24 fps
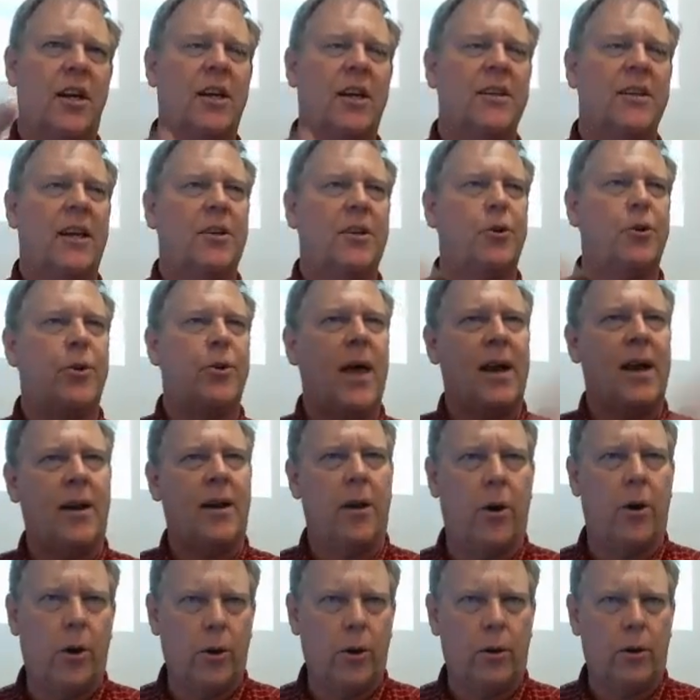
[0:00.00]
They do that at
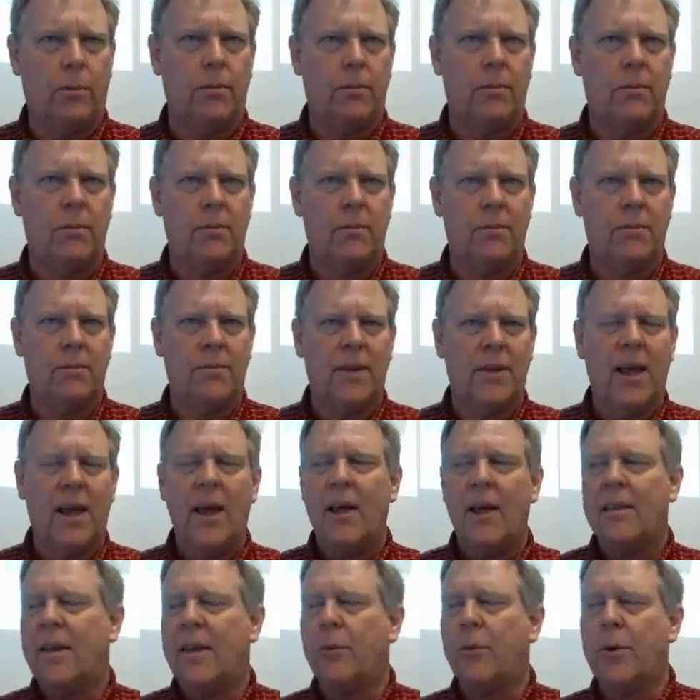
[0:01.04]
home.
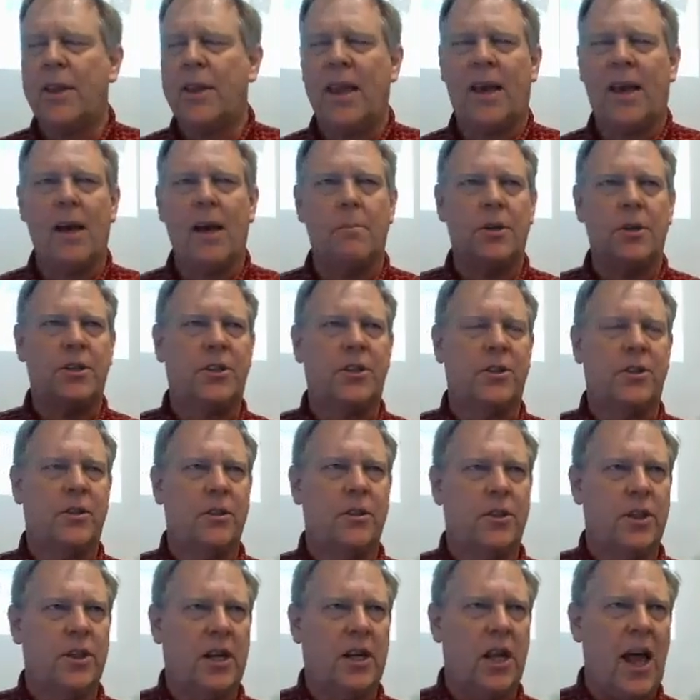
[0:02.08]
Then when they come
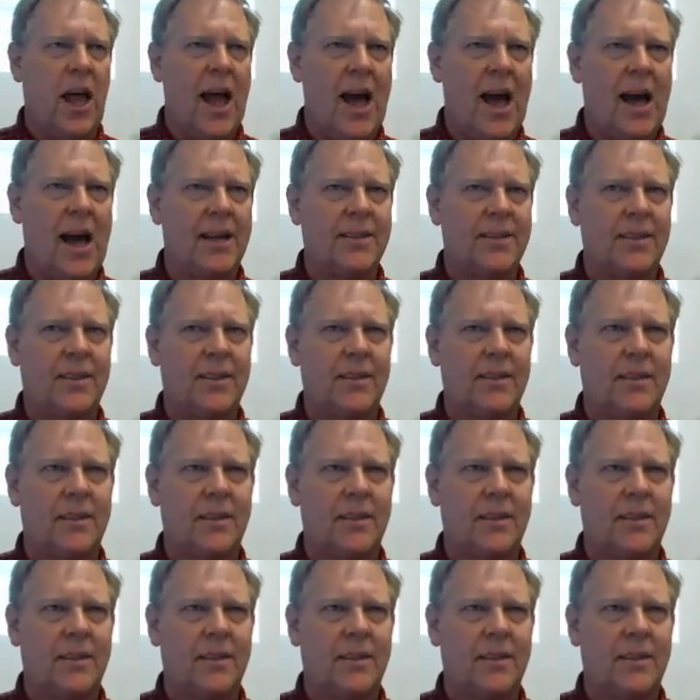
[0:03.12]
to class,